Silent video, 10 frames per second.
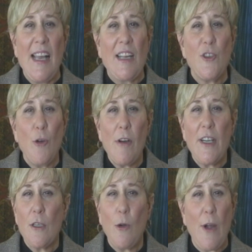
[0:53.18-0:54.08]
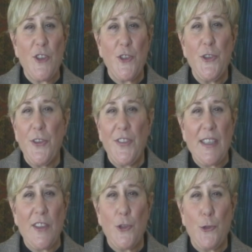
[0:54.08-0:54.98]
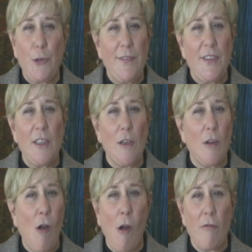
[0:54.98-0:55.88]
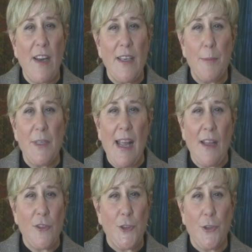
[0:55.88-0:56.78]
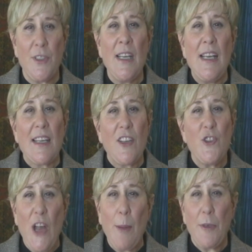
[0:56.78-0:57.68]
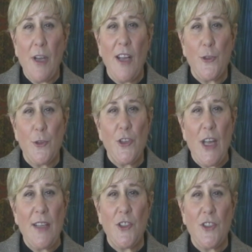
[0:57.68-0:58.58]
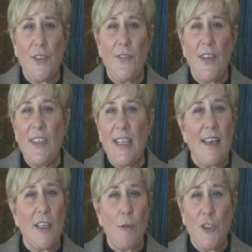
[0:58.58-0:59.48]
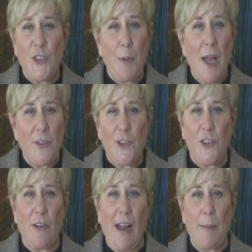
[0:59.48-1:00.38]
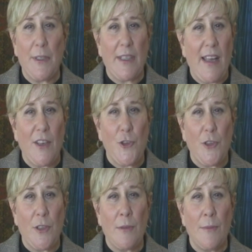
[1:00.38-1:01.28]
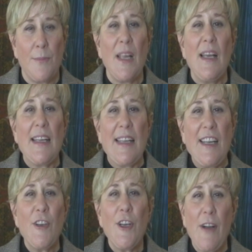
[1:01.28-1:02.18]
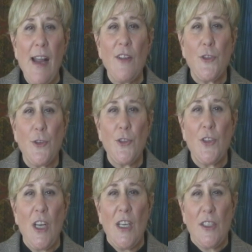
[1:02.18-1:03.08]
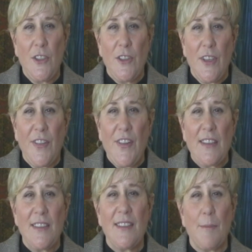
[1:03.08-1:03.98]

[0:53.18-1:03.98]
Ignoring a question you think is trivial or already been answered can jeopardize your chances of even getting a response to your application. Gear your answers to the things